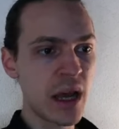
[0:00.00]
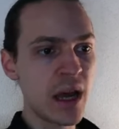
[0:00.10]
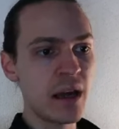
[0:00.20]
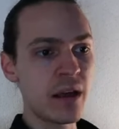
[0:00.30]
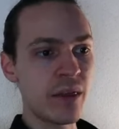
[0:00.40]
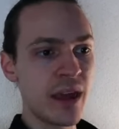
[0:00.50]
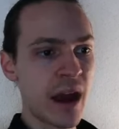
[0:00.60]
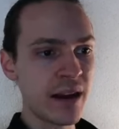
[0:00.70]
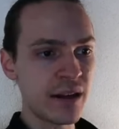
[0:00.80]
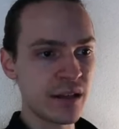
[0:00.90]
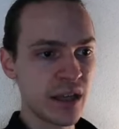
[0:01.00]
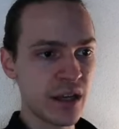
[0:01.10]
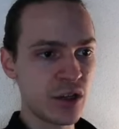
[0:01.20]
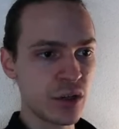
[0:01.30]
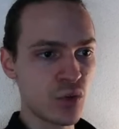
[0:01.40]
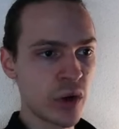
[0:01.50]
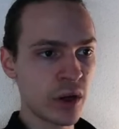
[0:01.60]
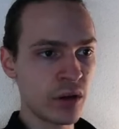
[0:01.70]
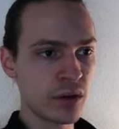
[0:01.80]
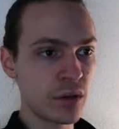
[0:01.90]
The higher stages we're
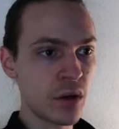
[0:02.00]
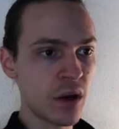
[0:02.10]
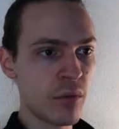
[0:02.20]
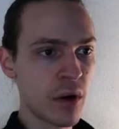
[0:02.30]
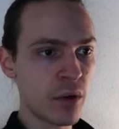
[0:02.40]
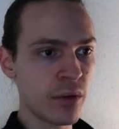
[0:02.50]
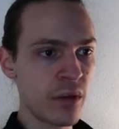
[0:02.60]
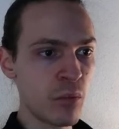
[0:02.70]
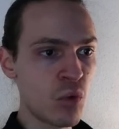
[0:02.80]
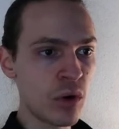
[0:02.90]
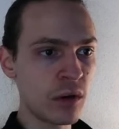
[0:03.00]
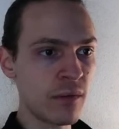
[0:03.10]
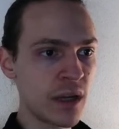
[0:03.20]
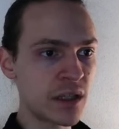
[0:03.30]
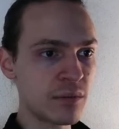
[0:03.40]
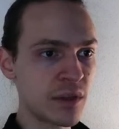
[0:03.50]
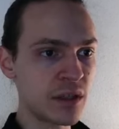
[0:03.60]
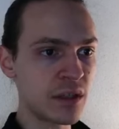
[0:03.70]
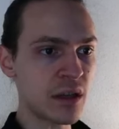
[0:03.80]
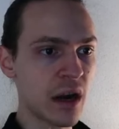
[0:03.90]
going to talk about, the more
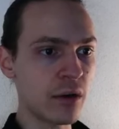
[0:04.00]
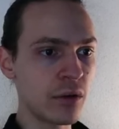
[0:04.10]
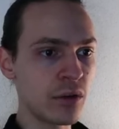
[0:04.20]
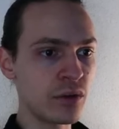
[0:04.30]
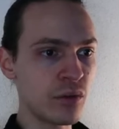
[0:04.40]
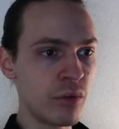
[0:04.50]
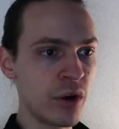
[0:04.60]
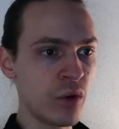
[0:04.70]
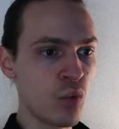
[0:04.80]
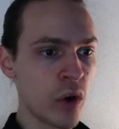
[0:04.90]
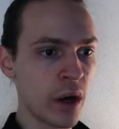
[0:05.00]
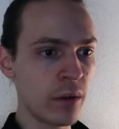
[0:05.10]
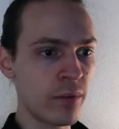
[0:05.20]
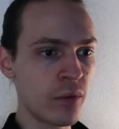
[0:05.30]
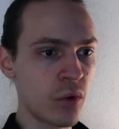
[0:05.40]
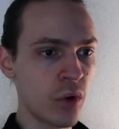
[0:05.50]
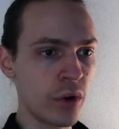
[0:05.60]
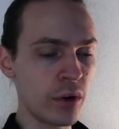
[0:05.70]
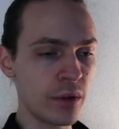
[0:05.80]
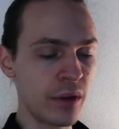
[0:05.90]
advancements are going to be required
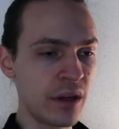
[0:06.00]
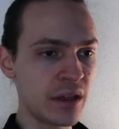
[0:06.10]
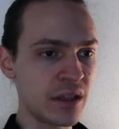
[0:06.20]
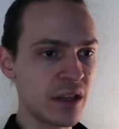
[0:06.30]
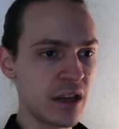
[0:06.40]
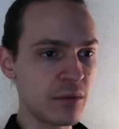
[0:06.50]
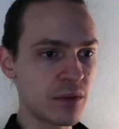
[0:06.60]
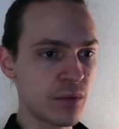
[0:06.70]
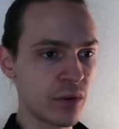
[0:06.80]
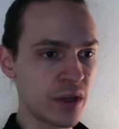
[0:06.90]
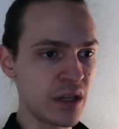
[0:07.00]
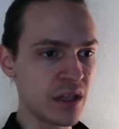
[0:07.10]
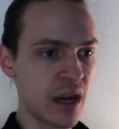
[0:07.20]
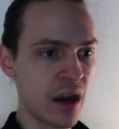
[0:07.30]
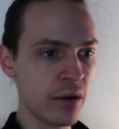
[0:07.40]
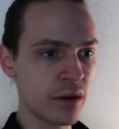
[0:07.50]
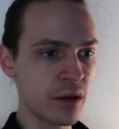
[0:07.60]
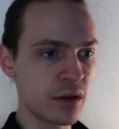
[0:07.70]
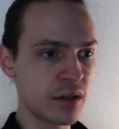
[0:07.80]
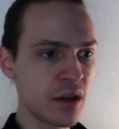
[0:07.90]
for these teams, for these
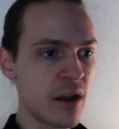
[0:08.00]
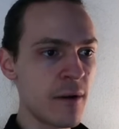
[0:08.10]
characters.